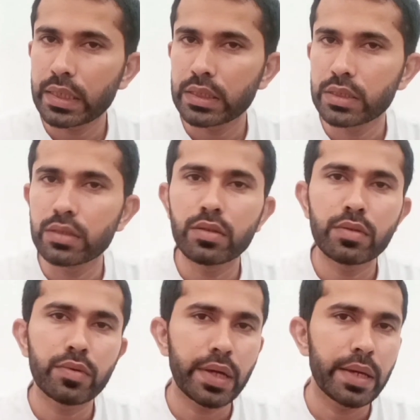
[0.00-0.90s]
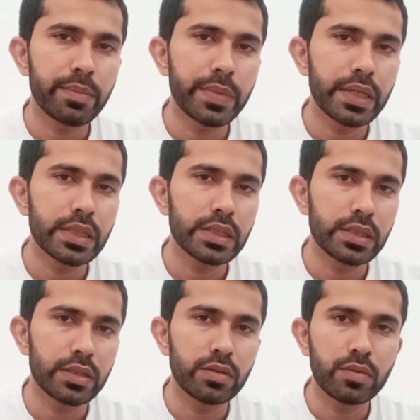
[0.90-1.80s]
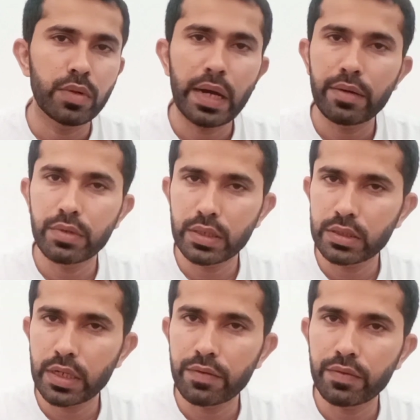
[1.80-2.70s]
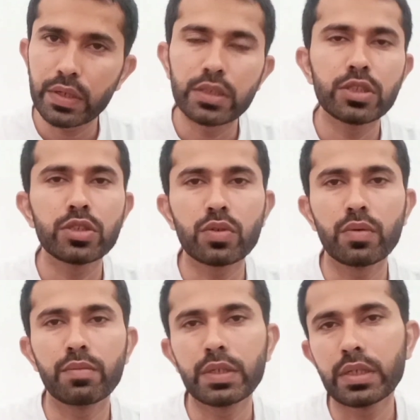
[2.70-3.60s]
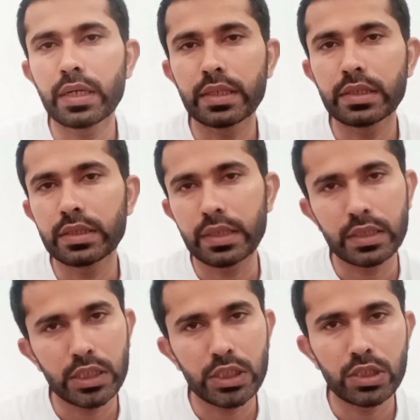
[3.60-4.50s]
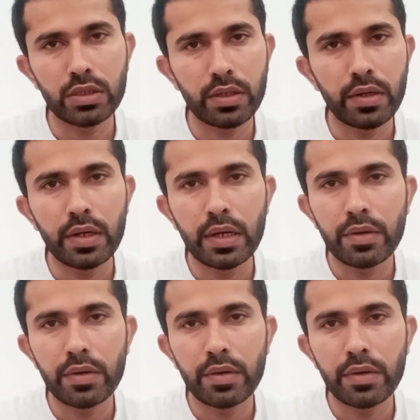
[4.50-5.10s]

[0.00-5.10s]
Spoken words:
Next, hippies arrived in San Francisco in the 1960s.